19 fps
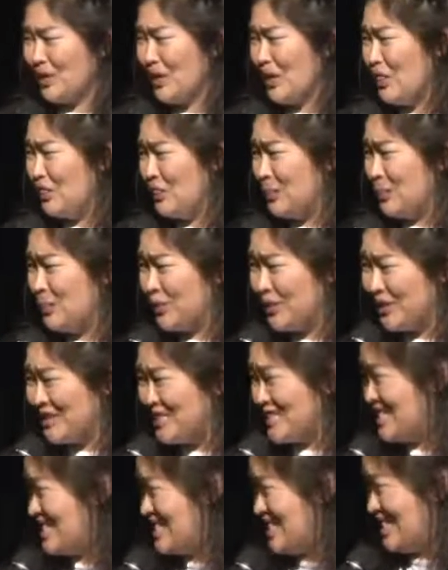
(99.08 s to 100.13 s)
the
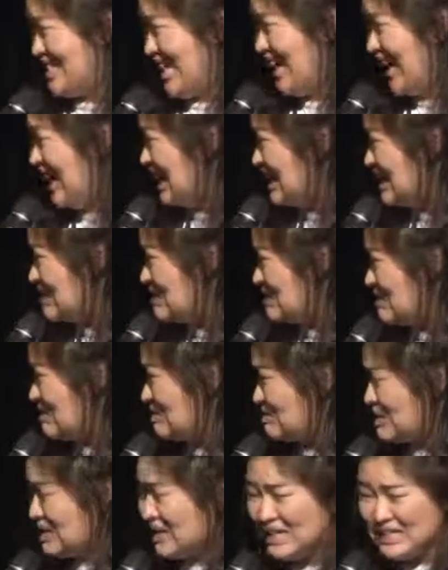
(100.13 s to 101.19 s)
Prince Charles
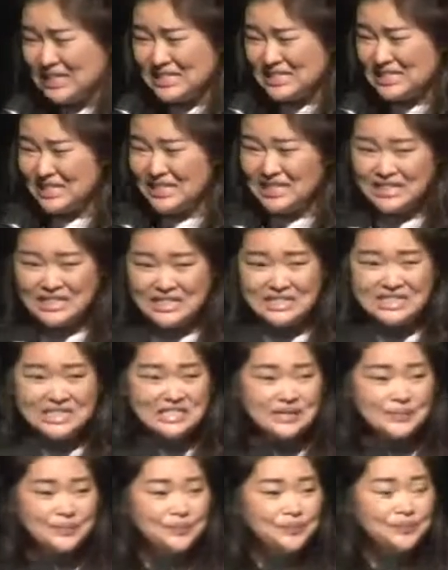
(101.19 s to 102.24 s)
of task sheets,
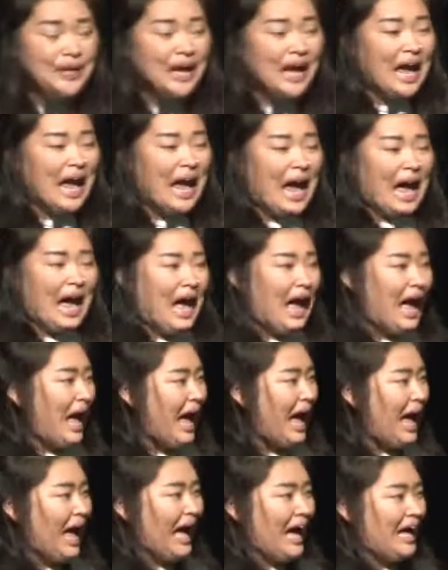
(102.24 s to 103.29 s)

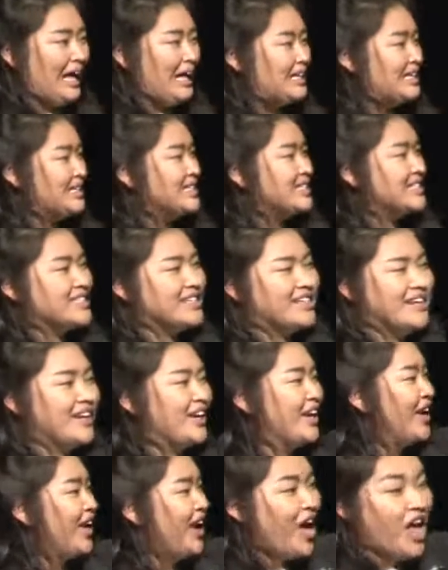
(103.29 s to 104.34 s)
and
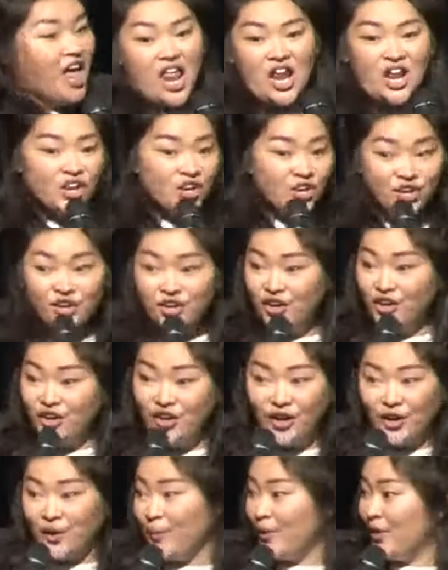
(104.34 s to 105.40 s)

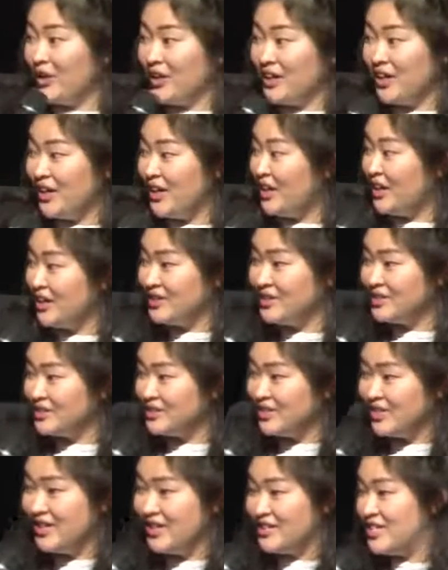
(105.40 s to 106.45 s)
nobody
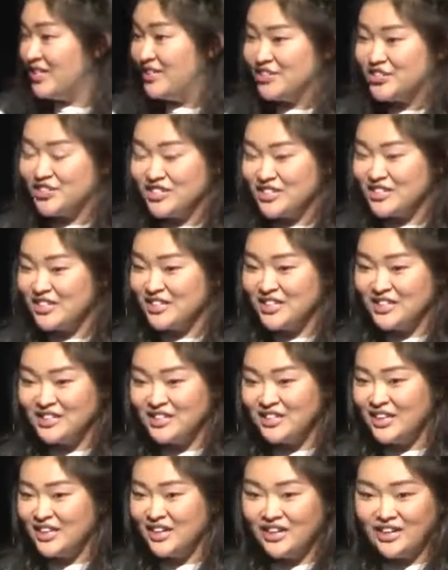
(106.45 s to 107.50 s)
is interested
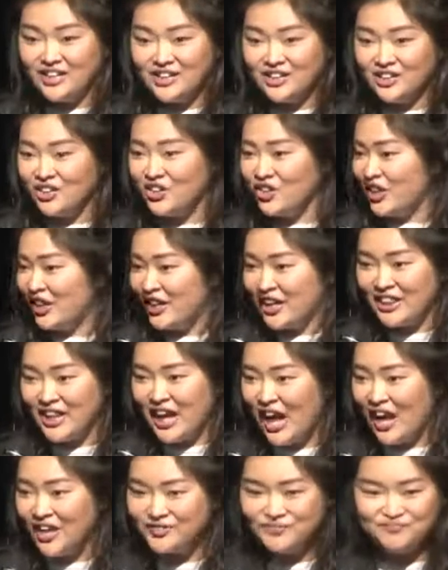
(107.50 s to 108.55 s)
in looking at that,